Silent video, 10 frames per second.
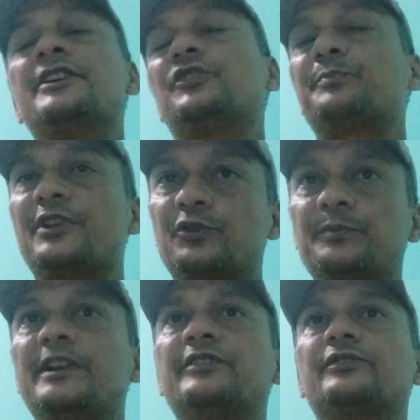
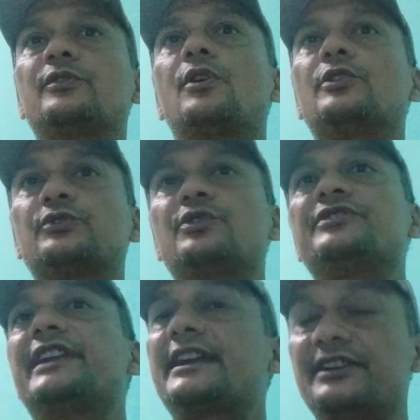is also
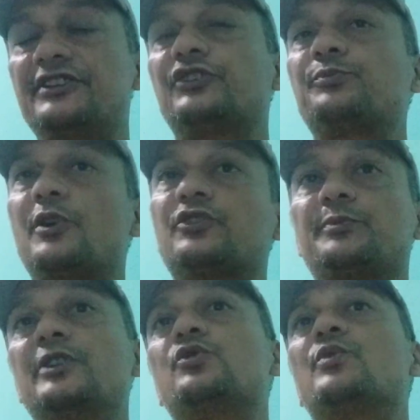directly
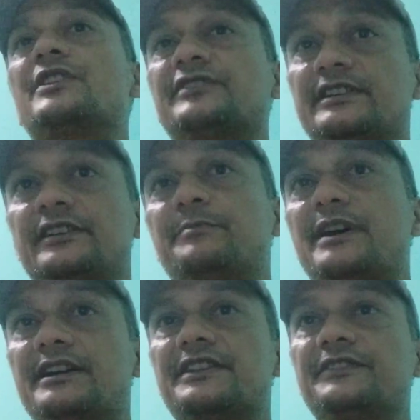responsible towards other
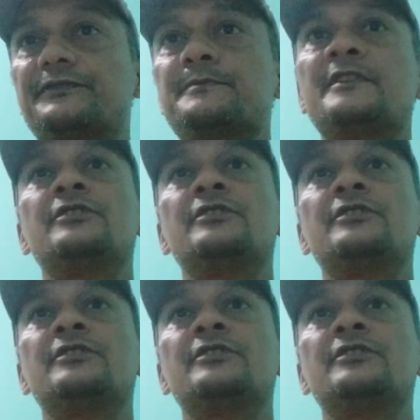parties